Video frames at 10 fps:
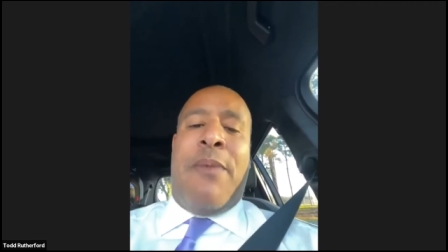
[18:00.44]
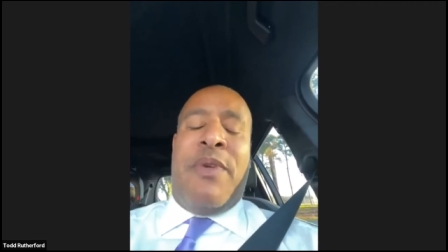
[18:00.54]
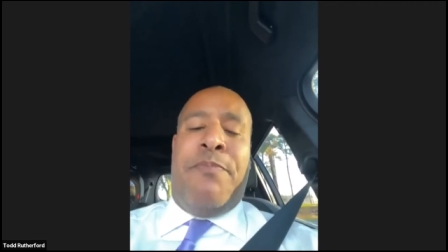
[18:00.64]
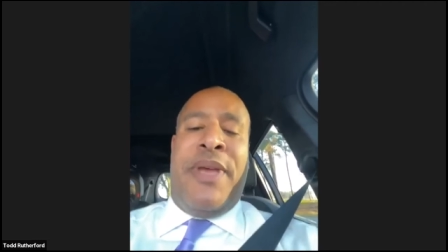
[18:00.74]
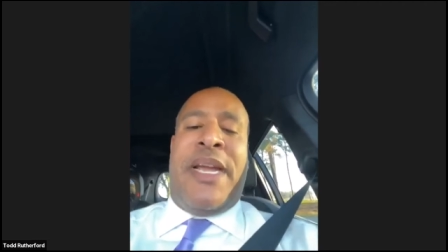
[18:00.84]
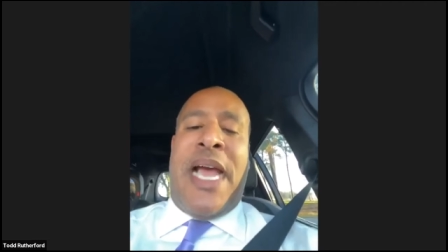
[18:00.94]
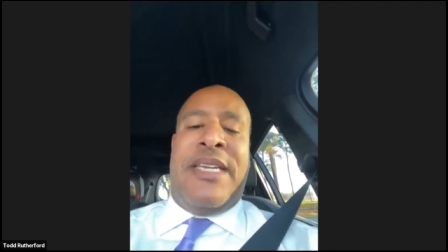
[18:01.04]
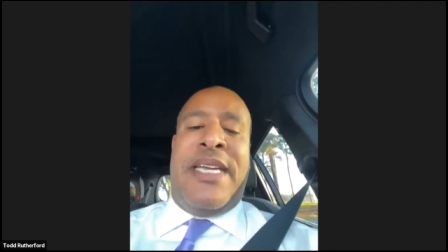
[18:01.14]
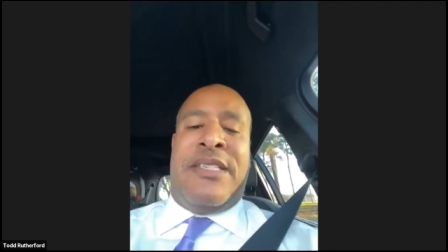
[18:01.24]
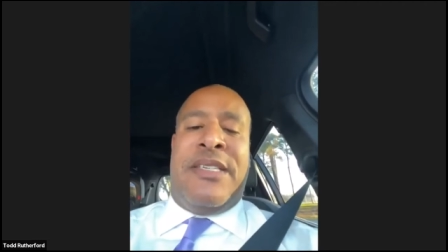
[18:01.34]
with big
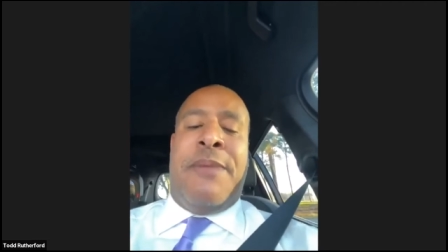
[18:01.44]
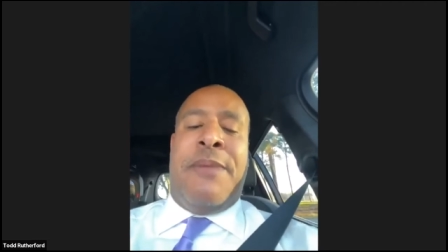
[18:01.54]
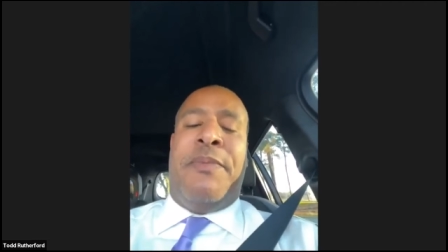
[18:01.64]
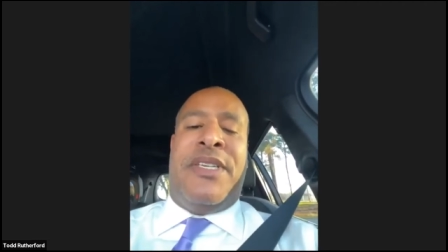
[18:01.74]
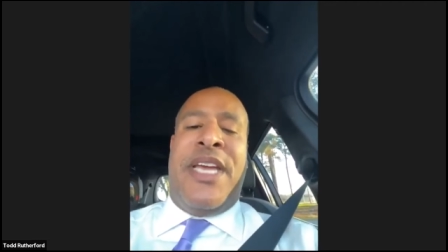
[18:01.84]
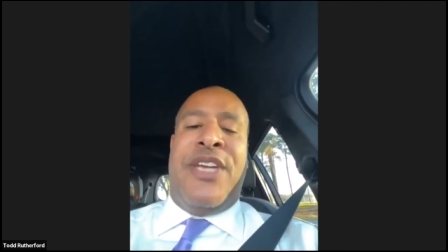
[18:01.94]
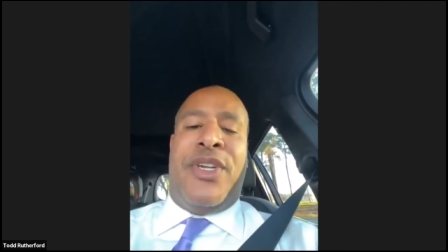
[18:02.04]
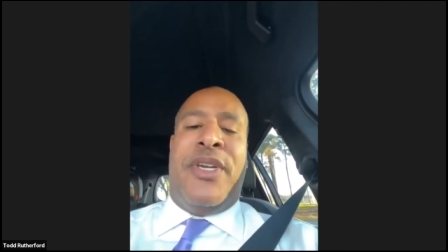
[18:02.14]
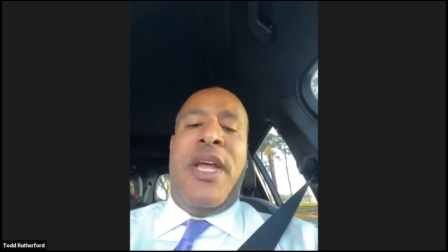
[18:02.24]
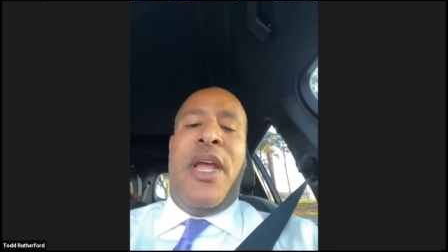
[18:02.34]
ideas and
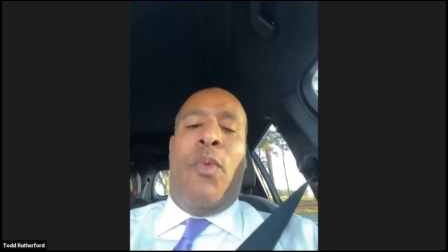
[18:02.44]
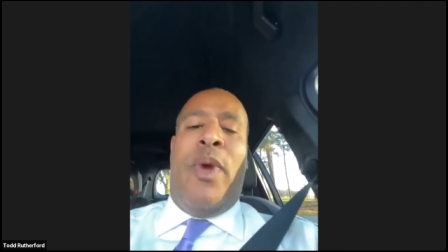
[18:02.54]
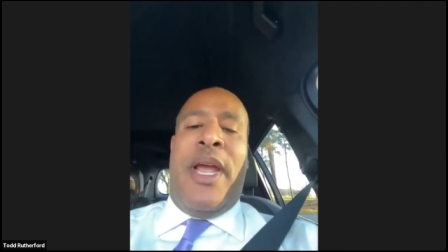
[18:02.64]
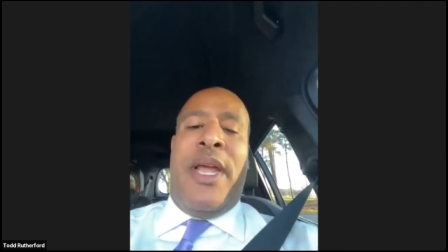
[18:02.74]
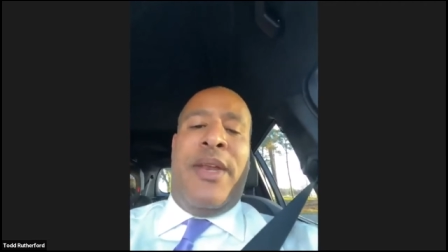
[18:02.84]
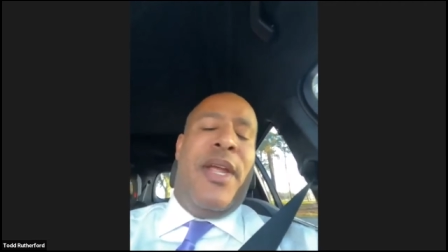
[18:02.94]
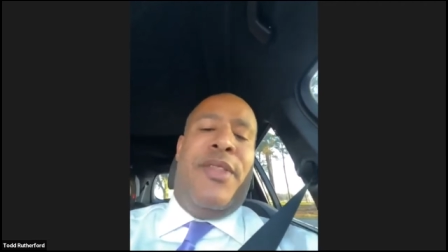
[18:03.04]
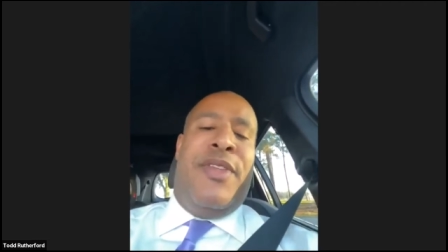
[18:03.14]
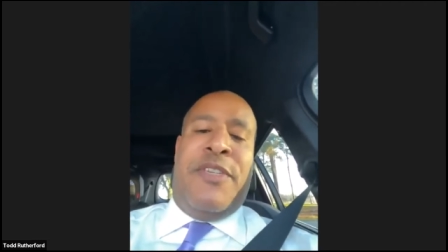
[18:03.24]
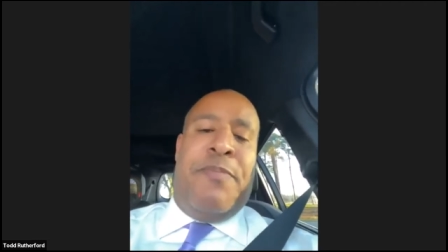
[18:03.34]
implementation when
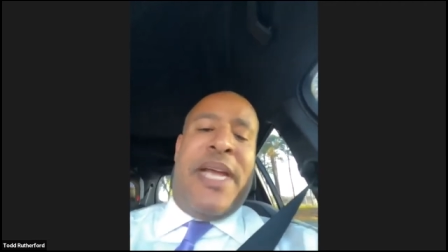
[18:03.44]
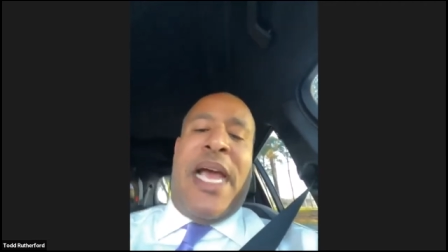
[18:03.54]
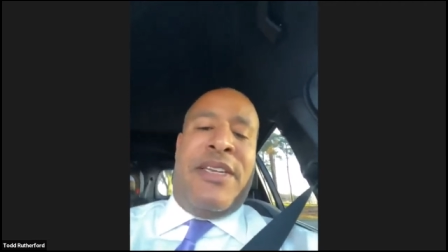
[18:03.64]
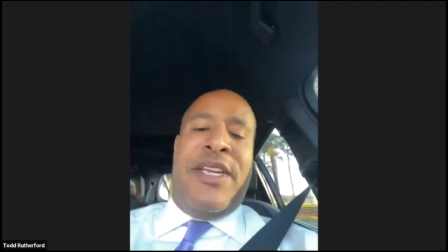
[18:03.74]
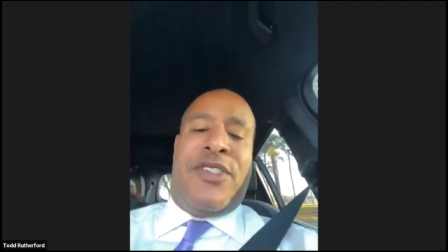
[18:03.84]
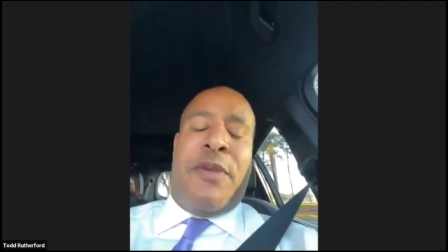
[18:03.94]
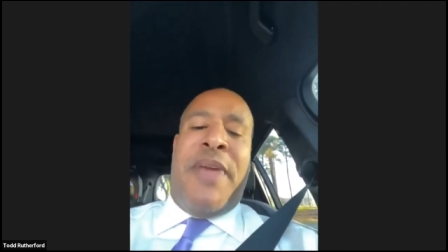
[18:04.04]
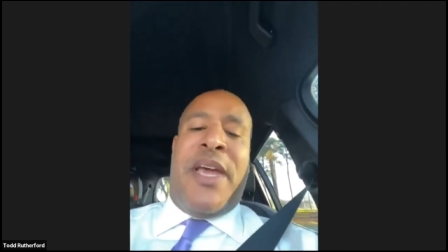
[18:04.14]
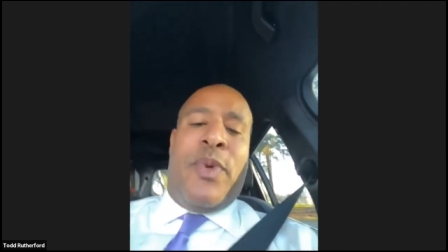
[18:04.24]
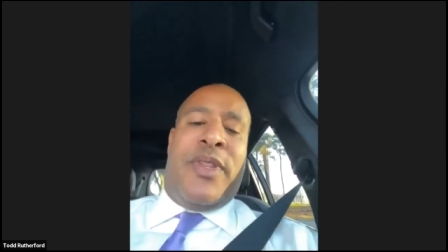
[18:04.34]
these big ideas are
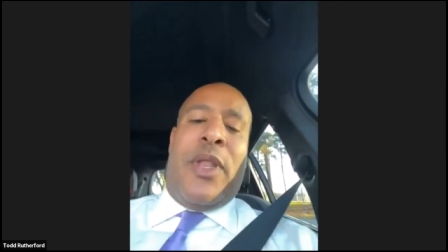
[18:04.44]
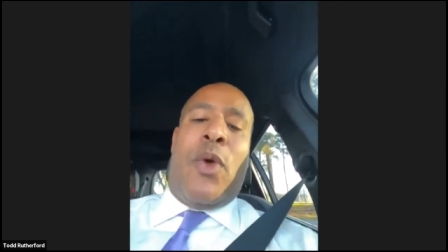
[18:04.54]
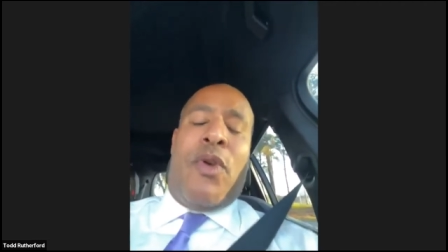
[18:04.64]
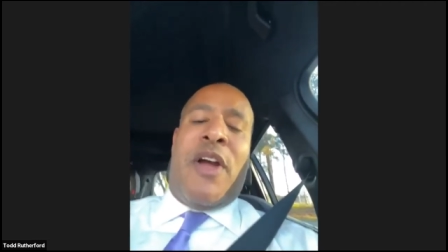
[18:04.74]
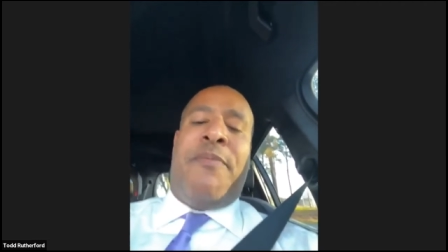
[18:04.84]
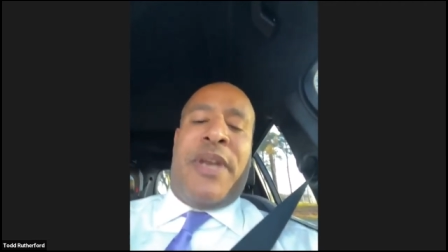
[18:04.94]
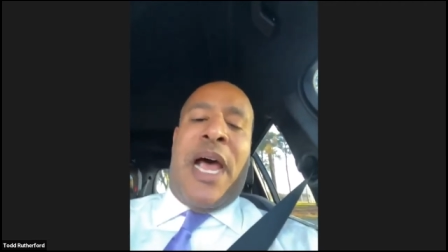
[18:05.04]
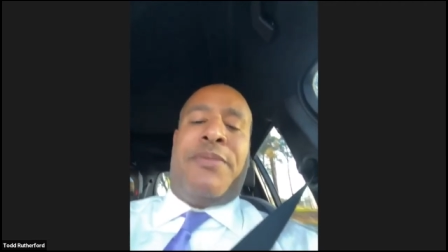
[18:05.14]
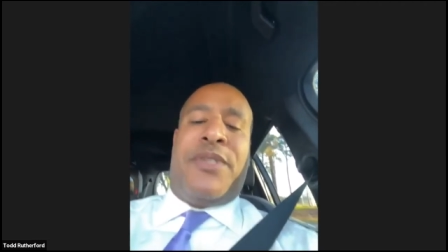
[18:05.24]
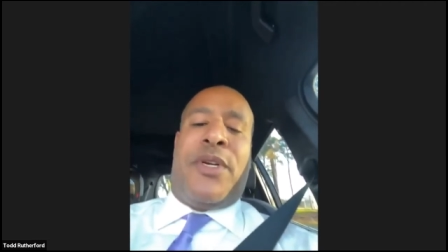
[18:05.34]
met with local government
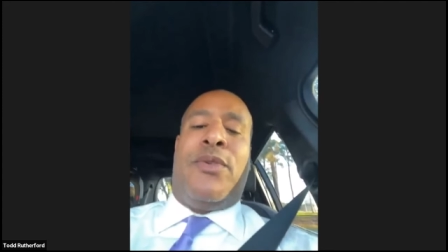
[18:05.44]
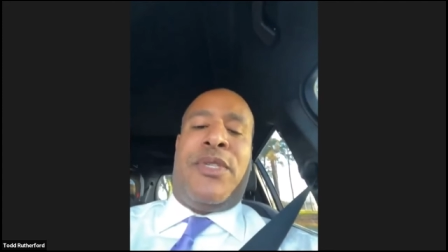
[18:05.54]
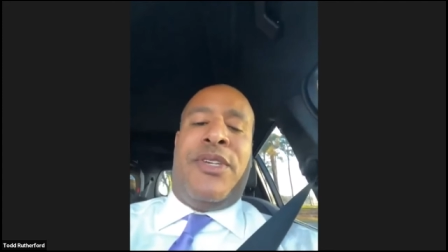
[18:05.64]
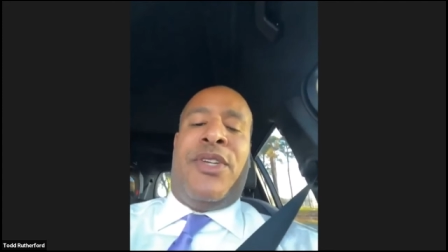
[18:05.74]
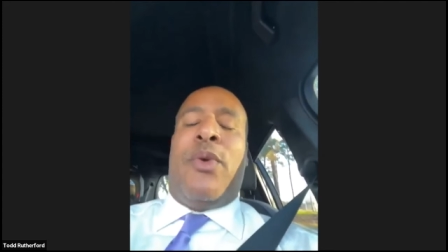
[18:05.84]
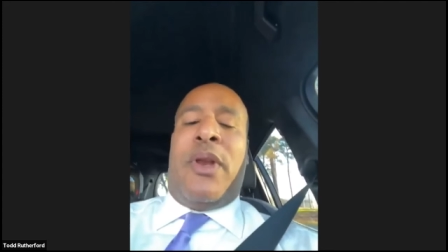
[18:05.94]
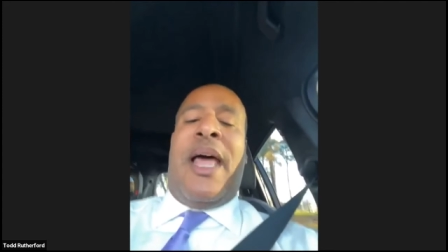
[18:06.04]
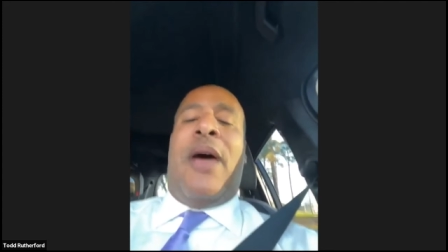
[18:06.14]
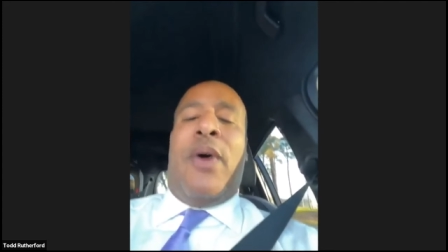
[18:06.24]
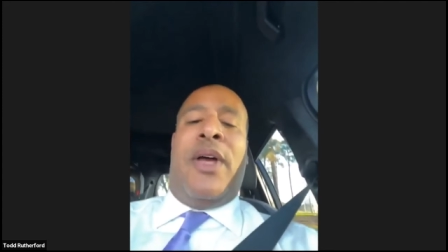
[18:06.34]
obstacles that don't
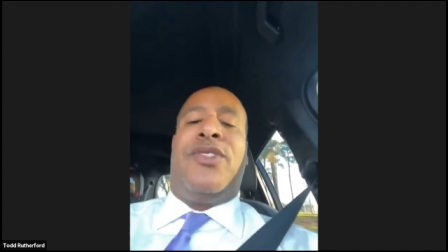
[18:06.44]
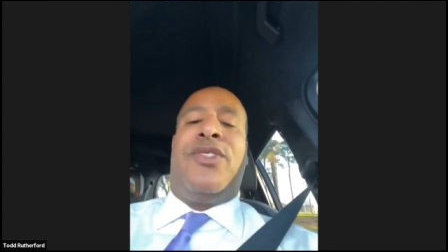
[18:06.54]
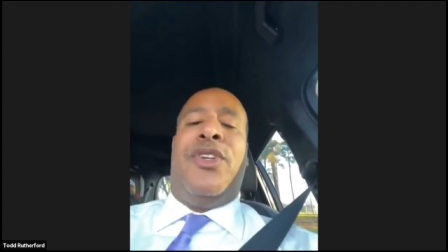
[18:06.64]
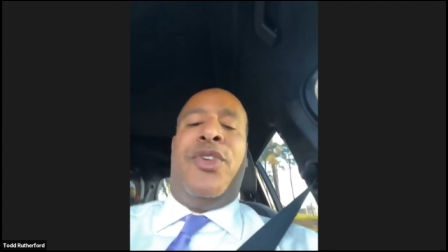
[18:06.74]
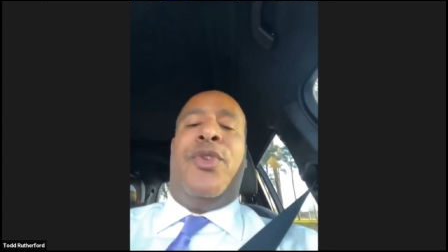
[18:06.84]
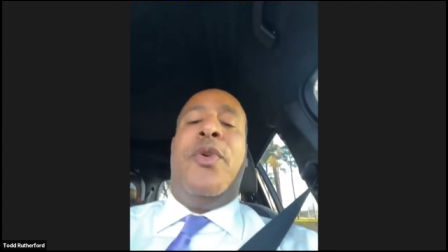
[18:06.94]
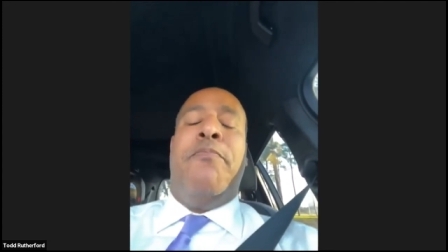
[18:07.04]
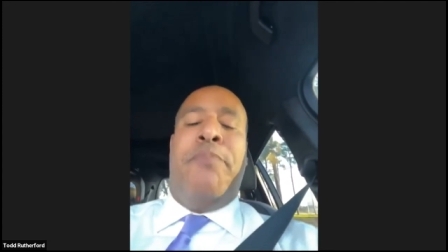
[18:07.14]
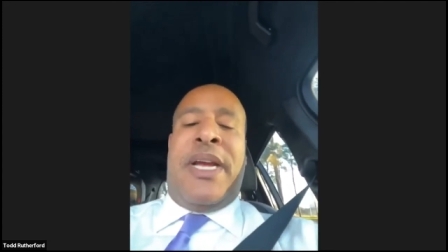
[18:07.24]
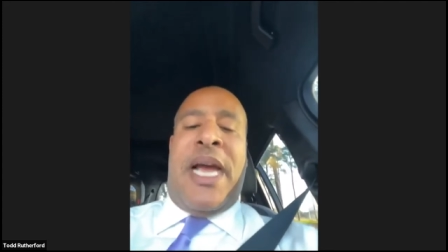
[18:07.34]
allow us to do
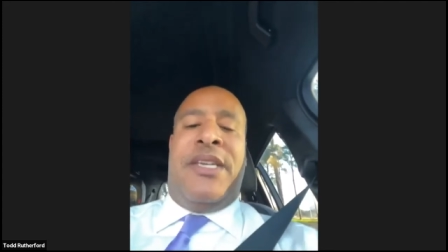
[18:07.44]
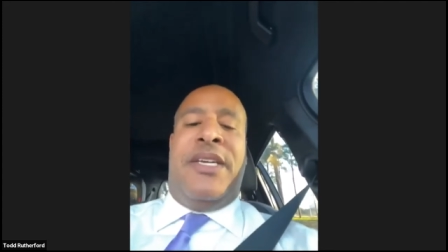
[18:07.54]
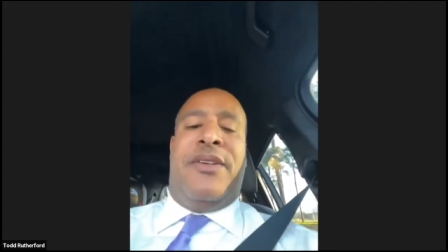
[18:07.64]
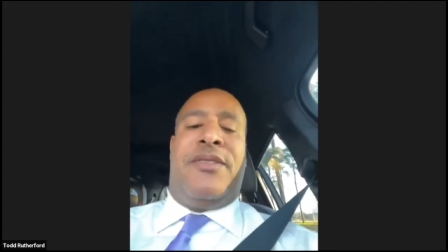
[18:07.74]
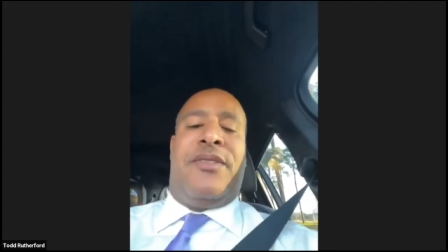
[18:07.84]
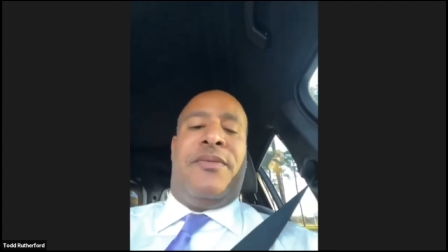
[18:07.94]
big ideas.